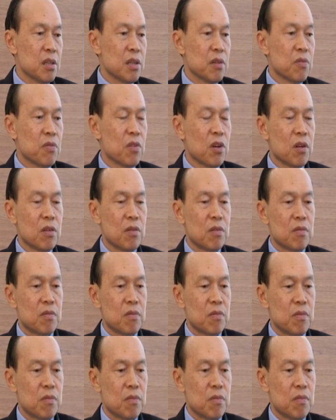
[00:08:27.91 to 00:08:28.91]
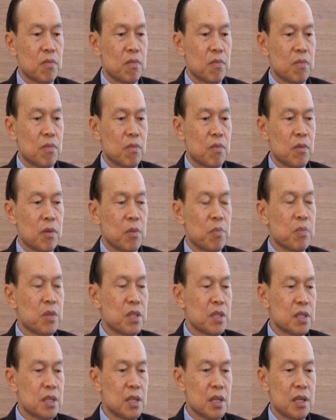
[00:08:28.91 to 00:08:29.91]
If not, a
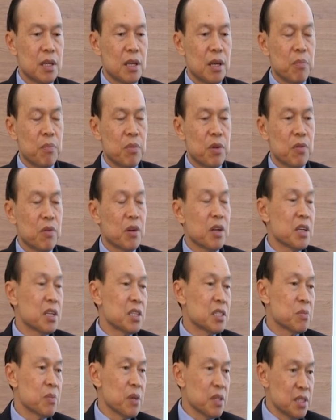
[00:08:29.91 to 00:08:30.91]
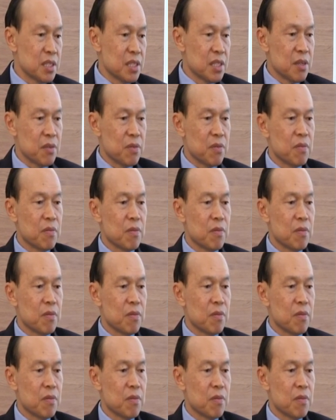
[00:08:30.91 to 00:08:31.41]
mistake can be very expensive